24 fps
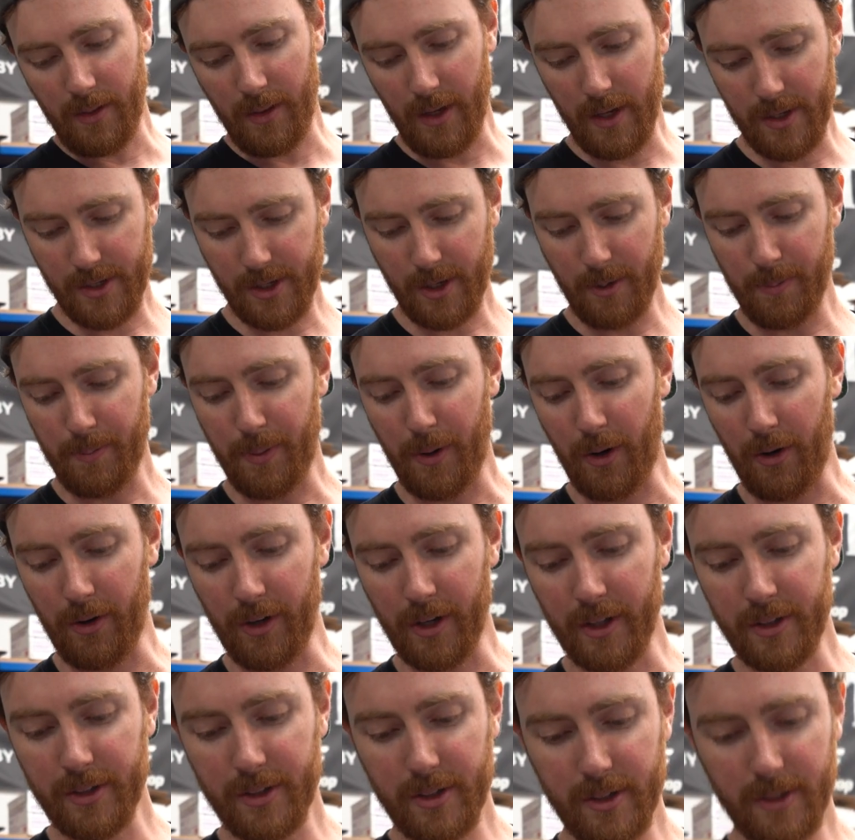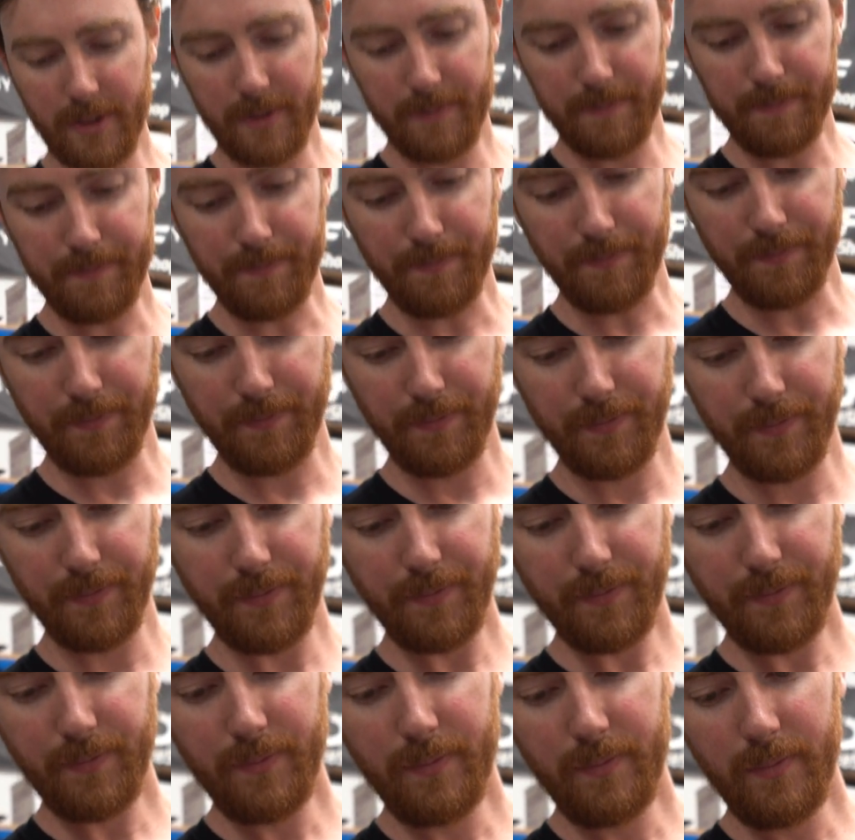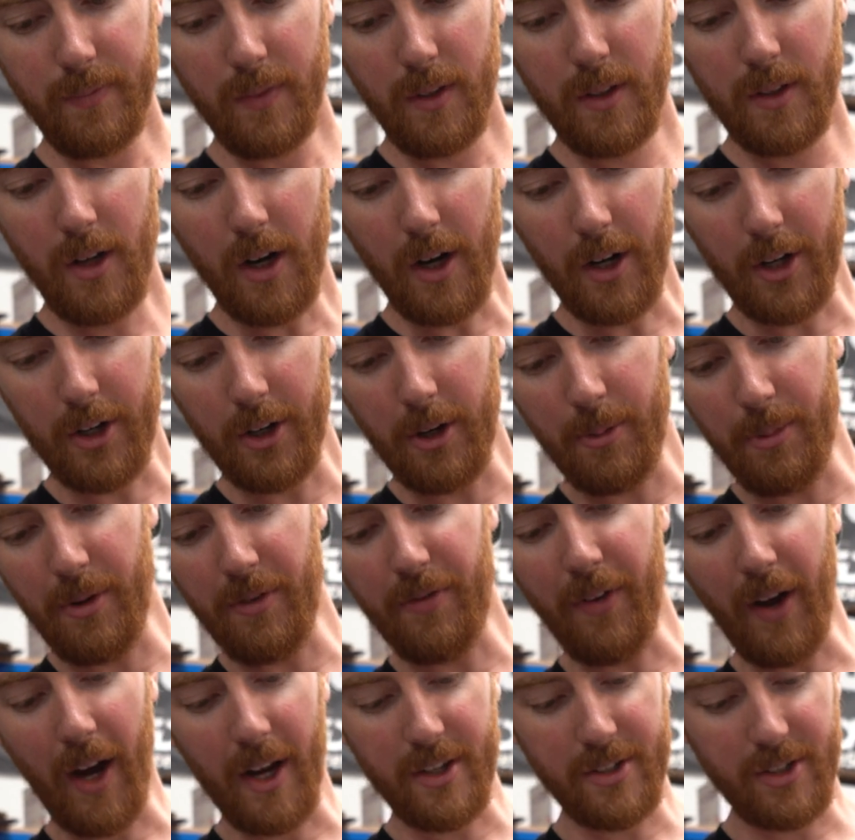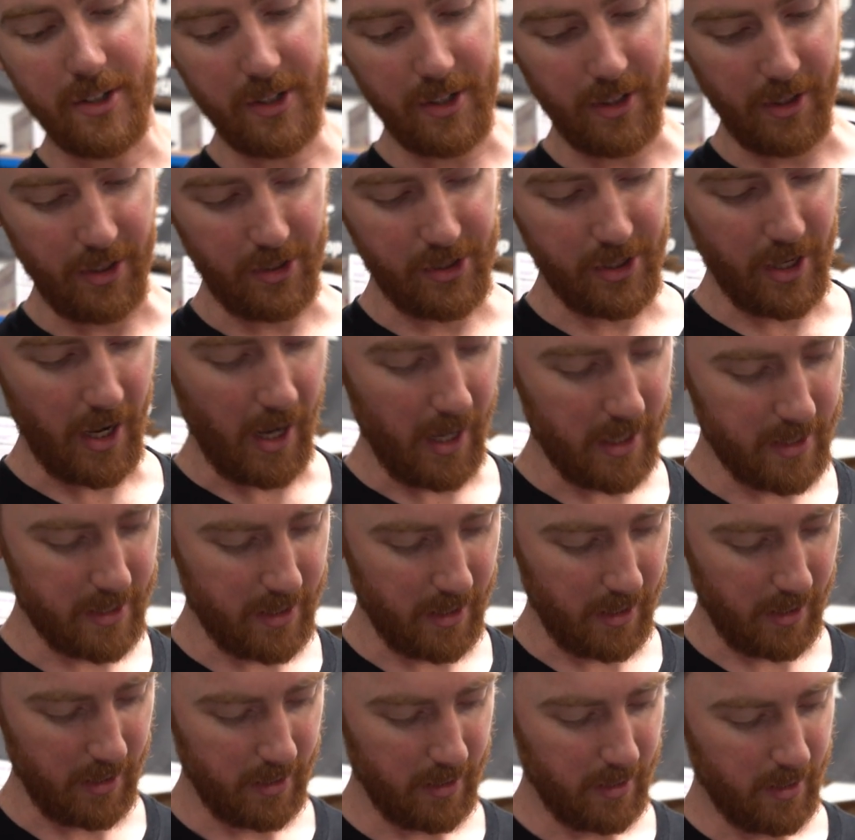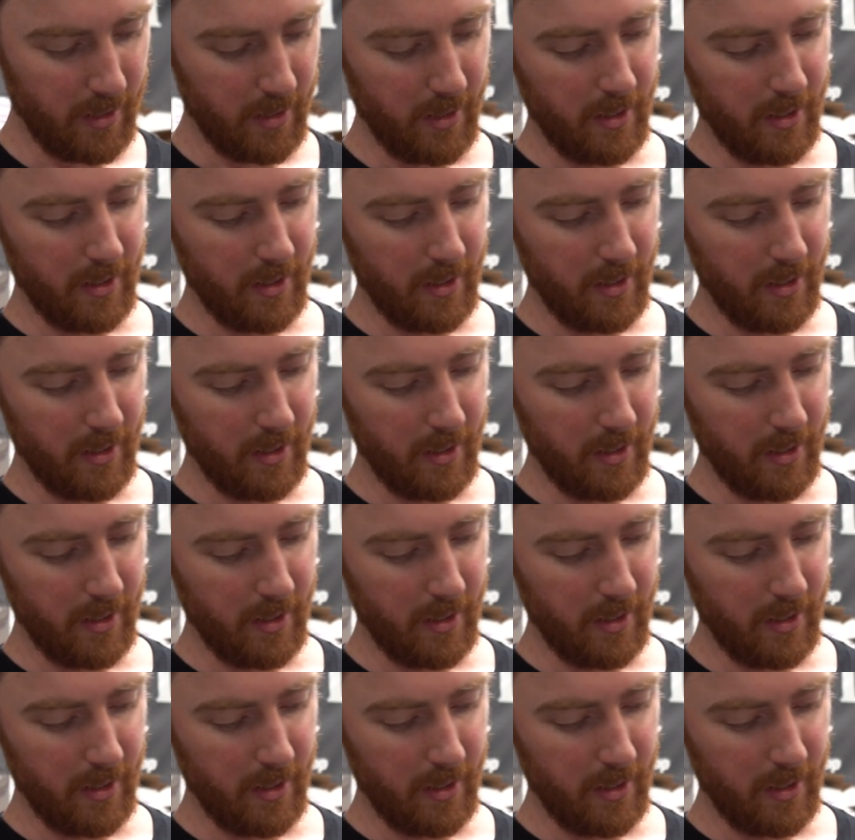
These components are going to be fastened to the chassis